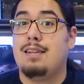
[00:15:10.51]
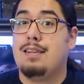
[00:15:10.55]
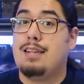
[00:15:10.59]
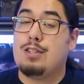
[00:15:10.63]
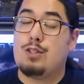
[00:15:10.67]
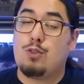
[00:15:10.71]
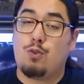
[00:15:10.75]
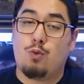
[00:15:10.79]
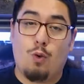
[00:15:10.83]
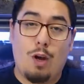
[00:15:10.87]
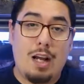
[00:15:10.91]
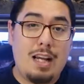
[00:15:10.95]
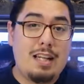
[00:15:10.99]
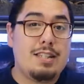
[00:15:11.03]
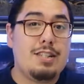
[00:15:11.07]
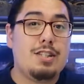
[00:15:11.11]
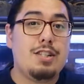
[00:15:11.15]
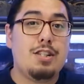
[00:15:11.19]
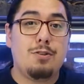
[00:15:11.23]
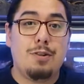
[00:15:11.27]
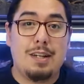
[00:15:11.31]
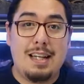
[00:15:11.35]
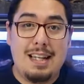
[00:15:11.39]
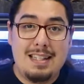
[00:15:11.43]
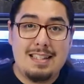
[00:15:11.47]
this
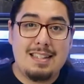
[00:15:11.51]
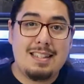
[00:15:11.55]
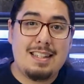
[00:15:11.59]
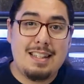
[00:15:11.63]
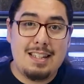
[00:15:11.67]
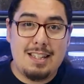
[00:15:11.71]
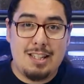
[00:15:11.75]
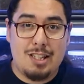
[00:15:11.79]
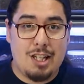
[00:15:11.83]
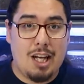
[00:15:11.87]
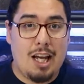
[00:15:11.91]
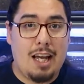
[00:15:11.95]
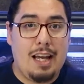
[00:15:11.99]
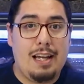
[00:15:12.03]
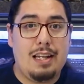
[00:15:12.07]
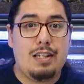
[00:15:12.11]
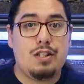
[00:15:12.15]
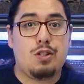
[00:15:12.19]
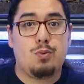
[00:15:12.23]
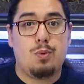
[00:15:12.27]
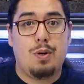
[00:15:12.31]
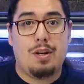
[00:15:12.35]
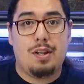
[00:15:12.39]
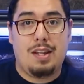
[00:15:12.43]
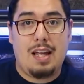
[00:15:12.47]
ratio is going to
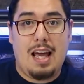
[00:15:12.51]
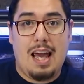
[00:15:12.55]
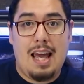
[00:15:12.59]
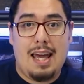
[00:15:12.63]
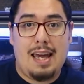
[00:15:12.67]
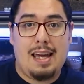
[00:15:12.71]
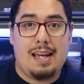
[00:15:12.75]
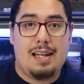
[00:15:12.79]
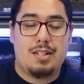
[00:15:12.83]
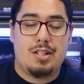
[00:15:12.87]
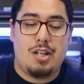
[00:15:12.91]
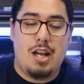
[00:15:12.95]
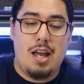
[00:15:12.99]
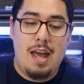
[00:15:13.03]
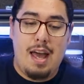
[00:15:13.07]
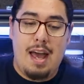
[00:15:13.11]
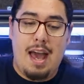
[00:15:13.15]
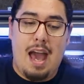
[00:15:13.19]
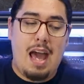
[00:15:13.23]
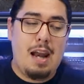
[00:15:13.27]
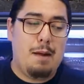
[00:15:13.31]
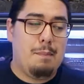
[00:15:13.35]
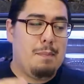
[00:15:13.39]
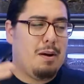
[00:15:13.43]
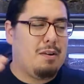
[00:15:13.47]
change with age.
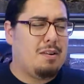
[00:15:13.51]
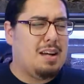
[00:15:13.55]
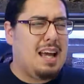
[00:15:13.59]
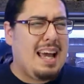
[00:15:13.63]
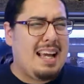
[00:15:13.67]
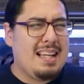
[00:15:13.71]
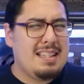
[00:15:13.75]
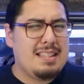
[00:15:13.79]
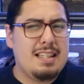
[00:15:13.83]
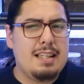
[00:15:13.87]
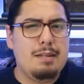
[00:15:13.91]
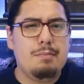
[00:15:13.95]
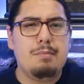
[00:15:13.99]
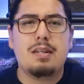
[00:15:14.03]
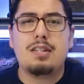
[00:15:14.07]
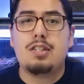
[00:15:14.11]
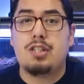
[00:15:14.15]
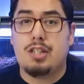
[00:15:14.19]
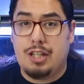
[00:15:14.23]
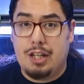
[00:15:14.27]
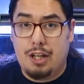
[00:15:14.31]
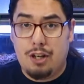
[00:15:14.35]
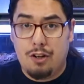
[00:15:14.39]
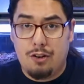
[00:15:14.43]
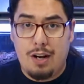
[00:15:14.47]
At about 18 months,
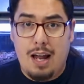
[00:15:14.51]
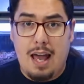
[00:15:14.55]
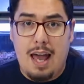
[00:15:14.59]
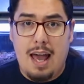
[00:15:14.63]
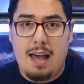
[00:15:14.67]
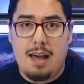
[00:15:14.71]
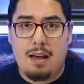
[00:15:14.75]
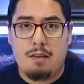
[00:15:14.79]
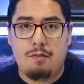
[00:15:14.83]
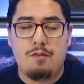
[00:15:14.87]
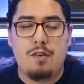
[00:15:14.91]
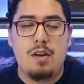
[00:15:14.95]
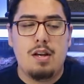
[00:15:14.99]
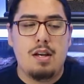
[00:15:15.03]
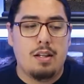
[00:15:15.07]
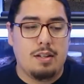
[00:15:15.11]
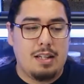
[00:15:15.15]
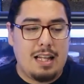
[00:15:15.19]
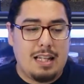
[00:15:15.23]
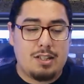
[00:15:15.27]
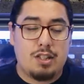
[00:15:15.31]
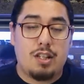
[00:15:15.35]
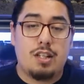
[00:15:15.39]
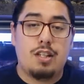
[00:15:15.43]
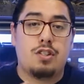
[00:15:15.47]
a year and a half,
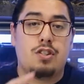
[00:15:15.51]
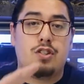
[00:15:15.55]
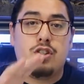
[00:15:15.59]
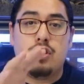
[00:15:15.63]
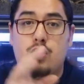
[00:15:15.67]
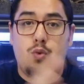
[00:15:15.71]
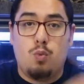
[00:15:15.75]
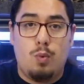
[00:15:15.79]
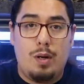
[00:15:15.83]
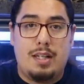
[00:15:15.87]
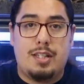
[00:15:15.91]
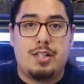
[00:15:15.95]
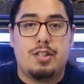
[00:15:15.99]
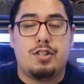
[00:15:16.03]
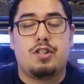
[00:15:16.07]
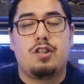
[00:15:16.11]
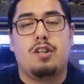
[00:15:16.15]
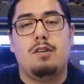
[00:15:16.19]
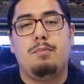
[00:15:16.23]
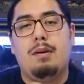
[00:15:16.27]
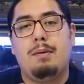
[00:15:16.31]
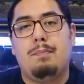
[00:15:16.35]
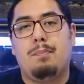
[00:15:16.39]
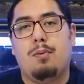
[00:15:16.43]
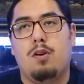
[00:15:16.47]
that's going to switch. It's
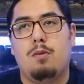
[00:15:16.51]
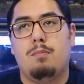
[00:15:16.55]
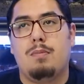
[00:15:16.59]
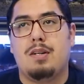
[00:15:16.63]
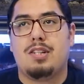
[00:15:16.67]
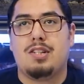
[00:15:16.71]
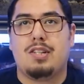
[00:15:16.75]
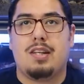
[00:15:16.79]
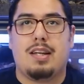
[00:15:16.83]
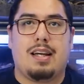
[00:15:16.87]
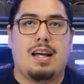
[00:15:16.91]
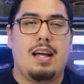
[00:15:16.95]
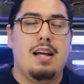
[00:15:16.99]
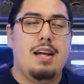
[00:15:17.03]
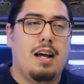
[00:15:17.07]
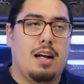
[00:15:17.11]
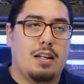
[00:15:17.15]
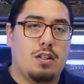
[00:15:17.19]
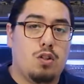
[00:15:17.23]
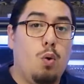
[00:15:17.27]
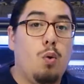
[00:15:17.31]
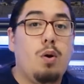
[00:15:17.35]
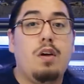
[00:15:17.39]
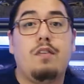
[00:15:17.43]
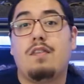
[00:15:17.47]
going to be pretty much like a
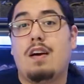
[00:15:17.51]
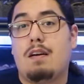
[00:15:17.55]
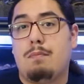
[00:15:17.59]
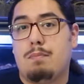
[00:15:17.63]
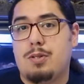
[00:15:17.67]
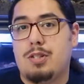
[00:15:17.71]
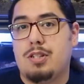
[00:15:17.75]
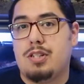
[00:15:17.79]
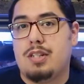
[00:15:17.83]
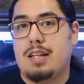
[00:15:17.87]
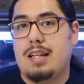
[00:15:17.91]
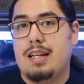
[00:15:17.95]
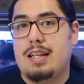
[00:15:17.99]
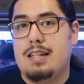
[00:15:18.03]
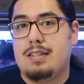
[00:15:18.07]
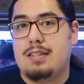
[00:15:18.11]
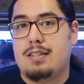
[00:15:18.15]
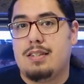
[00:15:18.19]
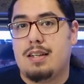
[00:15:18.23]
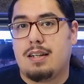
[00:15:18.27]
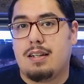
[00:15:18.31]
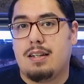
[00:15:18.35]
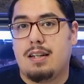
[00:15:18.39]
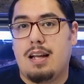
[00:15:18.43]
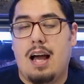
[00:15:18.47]
25%
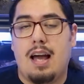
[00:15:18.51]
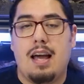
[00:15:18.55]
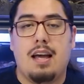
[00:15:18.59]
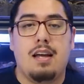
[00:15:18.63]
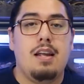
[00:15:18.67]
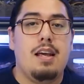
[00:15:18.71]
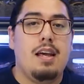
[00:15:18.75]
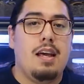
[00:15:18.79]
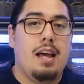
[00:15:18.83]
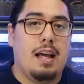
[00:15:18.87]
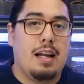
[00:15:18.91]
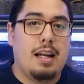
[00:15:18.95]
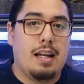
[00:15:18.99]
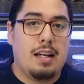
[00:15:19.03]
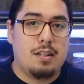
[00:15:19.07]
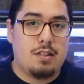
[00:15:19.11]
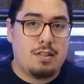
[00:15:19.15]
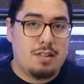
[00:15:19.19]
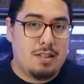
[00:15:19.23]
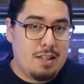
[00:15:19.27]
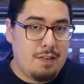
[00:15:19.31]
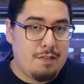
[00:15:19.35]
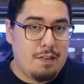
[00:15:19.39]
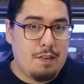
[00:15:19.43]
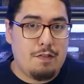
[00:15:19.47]
insect diet and
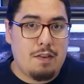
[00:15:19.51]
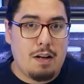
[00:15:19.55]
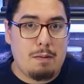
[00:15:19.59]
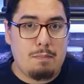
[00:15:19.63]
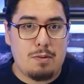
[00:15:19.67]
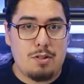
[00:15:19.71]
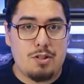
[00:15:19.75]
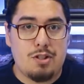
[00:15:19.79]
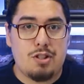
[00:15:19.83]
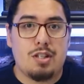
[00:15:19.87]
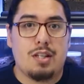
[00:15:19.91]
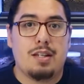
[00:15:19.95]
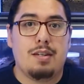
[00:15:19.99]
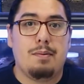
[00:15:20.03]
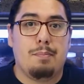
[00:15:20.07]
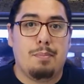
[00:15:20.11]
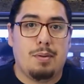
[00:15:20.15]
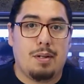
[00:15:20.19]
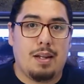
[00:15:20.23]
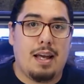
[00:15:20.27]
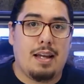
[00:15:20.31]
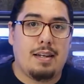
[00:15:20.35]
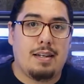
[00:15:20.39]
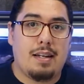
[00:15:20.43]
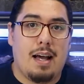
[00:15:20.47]
75%
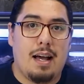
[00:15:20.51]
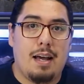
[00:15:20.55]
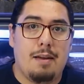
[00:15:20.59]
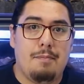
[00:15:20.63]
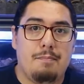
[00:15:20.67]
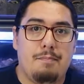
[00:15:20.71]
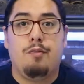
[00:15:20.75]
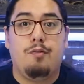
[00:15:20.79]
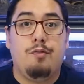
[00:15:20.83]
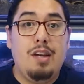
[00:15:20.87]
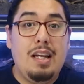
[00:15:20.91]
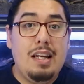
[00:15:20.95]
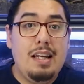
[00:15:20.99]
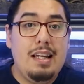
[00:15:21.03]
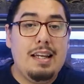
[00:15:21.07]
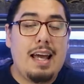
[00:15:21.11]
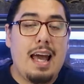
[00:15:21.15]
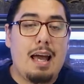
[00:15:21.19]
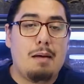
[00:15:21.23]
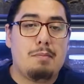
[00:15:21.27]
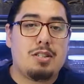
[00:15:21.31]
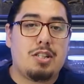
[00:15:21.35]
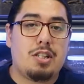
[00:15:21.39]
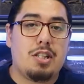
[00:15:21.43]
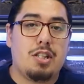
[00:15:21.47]
plant diet. Feeding
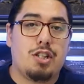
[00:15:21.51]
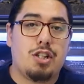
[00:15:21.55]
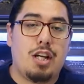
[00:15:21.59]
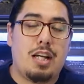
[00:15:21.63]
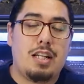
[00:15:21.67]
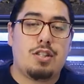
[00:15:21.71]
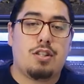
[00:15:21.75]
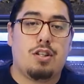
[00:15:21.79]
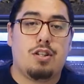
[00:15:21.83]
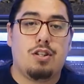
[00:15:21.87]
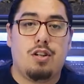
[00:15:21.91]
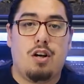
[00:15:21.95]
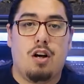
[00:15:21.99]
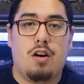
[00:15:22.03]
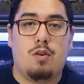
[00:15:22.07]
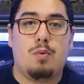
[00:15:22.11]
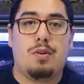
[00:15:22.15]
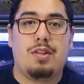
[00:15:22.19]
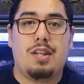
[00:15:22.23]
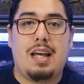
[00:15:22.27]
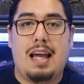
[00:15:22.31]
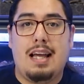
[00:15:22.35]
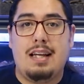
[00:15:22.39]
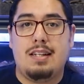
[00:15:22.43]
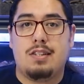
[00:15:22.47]
habits going to change a lot
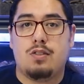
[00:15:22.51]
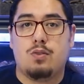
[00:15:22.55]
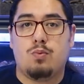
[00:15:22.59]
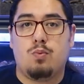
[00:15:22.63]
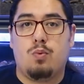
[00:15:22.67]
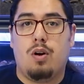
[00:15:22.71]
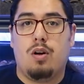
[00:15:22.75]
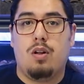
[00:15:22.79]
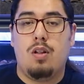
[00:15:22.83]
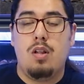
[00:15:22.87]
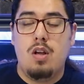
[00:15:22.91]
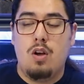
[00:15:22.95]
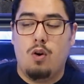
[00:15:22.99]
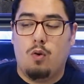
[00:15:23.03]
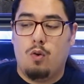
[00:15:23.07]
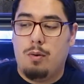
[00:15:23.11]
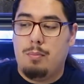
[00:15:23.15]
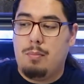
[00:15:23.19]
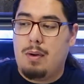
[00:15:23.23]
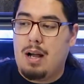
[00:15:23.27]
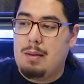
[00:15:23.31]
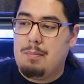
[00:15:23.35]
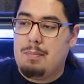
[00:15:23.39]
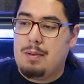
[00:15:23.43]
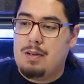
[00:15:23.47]
with age as well. When
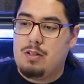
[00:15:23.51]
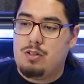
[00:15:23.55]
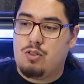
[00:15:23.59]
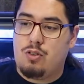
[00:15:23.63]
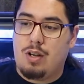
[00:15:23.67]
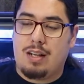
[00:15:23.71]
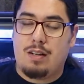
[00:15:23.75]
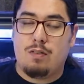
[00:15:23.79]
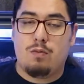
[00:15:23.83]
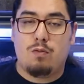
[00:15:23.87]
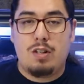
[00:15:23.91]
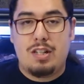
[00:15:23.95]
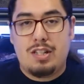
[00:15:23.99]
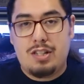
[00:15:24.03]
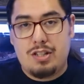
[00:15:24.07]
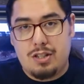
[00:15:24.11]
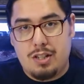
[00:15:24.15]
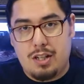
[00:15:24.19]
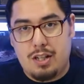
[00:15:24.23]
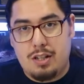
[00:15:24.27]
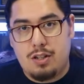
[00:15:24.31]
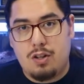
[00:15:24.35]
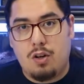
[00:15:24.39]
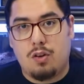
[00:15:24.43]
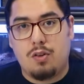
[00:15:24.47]
my bearded dragon reaches
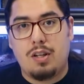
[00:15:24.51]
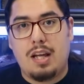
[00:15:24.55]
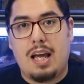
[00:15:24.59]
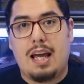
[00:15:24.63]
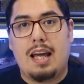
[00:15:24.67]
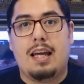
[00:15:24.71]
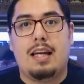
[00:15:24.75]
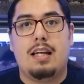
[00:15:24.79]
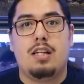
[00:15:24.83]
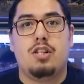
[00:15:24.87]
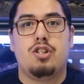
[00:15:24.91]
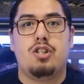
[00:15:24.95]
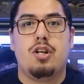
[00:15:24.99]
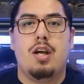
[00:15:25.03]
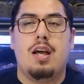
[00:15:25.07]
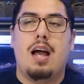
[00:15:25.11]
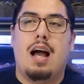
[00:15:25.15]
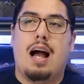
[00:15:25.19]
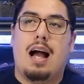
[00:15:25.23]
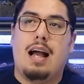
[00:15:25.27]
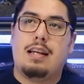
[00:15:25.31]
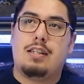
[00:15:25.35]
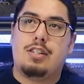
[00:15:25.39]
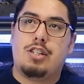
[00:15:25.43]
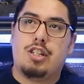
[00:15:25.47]
adult age,
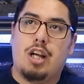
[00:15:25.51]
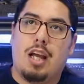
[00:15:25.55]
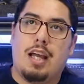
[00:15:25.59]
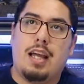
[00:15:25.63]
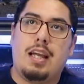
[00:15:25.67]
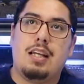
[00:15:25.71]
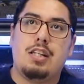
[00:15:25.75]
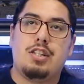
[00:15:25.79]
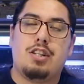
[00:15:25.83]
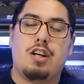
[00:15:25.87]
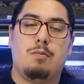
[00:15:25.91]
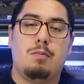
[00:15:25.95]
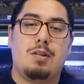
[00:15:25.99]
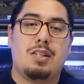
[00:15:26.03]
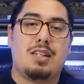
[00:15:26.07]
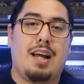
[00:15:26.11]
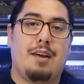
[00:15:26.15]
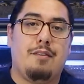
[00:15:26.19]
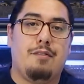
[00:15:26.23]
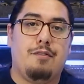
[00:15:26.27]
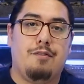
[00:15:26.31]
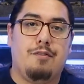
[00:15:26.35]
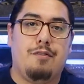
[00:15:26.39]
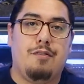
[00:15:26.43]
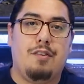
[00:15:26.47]
I change how much I
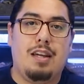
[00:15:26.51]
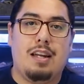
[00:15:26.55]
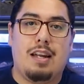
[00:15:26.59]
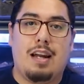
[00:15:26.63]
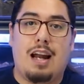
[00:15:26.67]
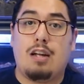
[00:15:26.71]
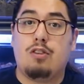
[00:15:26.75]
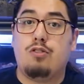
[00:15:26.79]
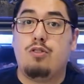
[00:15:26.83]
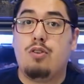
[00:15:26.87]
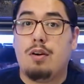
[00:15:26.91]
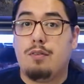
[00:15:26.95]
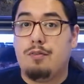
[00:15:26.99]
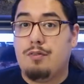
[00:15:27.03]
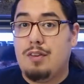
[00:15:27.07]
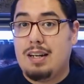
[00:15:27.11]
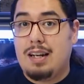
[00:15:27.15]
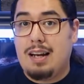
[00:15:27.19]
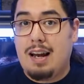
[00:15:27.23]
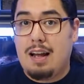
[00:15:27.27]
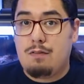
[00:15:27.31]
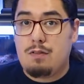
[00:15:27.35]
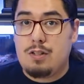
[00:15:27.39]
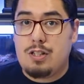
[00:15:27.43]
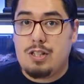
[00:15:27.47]
feed it. I do not feed
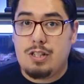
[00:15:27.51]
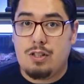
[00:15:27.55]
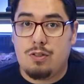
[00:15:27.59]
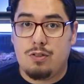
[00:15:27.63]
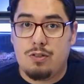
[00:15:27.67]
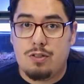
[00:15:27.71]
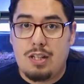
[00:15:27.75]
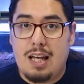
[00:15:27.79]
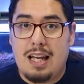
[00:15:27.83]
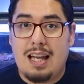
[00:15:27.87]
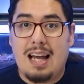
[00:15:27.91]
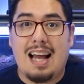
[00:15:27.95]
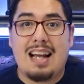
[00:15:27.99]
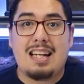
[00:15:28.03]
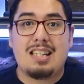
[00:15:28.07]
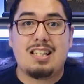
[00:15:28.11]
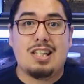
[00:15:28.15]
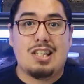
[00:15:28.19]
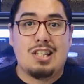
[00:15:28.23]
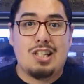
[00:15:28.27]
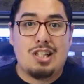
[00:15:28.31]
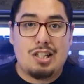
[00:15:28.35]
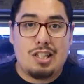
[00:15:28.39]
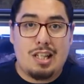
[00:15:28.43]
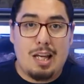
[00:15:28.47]
it every single day. I actually
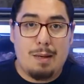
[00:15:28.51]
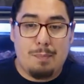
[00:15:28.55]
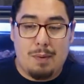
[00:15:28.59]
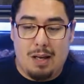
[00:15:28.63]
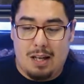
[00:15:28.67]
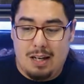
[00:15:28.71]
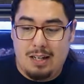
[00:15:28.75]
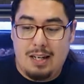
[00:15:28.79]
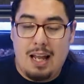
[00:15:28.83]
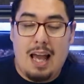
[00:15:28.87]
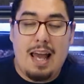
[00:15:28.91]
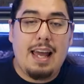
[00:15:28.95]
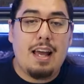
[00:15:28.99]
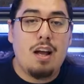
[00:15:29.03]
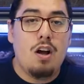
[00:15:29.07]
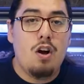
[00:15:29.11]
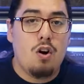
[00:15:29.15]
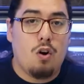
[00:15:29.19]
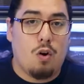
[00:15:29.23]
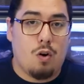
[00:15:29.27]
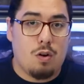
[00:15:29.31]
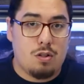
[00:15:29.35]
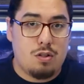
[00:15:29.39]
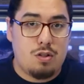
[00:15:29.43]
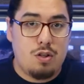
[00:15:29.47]
skip a day
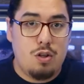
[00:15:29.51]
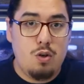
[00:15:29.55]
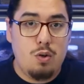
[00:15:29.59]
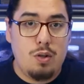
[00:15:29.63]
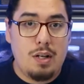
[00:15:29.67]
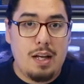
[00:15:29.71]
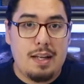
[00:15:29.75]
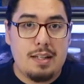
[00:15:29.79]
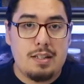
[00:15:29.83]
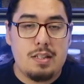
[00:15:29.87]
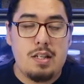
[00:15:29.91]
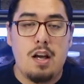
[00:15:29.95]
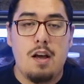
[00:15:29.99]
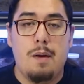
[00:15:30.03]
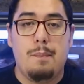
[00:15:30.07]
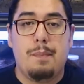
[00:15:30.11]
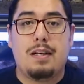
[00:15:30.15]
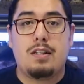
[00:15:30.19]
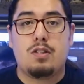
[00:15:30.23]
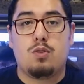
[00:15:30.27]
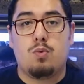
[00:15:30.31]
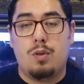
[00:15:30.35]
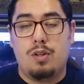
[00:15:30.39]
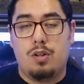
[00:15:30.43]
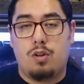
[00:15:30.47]
or 2 days
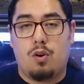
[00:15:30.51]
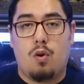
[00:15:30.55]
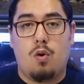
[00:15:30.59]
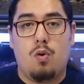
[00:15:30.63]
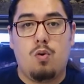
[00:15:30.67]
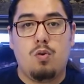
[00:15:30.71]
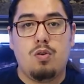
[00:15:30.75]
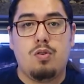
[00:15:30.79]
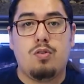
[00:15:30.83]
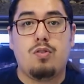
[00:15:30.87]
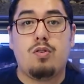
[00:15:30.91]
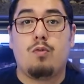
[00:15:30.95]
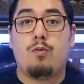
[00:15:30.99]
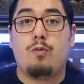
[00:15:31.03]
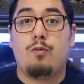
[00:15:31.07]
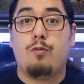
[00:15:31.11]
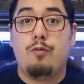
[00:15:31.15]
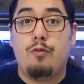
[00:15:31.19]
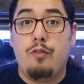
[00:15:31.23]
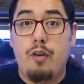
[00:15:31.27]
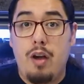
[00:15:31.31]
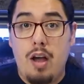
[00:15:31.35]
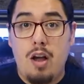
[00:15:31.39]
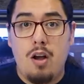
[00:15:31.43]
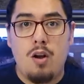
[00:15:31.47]
because when they're older, they're
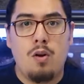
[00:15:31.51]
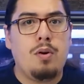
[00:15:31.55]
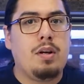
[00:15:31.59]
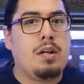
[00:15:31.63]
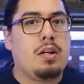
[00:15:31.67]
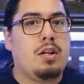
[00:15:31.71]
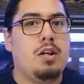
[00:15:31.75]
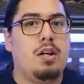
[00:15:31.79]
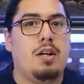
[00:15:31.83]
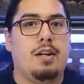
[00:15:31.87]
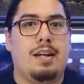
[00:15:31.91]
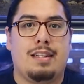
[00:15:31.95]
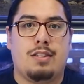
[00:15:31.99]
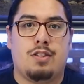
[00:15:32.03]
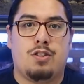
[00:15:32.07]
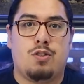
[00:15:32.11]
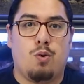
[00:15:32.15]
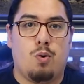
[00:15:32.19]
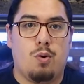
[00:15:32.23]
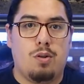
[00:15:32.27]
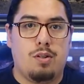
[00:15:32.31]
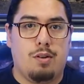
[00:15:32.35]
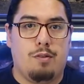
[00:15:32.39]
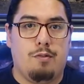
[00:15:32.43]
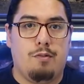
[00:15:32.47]
very good at
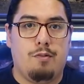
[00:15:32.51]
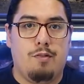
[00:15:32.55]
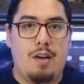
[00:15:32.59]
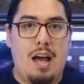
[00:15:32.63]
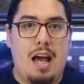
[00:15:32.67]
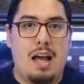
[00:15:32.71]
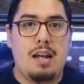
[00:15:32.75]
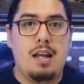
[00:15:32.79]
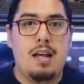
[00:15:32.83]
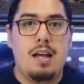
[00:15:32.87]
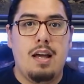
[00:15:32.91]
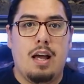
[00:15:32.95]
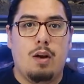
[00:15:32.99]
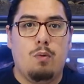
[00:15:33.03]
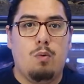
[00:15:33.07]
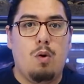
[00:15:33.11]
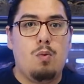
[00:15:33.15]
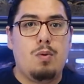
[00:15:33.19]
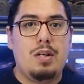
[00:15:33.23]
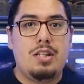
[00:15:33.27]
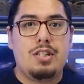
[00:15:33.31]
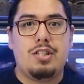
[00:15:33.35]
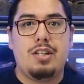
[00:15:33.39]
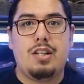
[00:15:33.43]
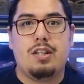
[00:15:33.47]
storing their fat. And what
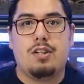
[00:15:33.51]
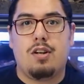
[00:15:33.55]
we see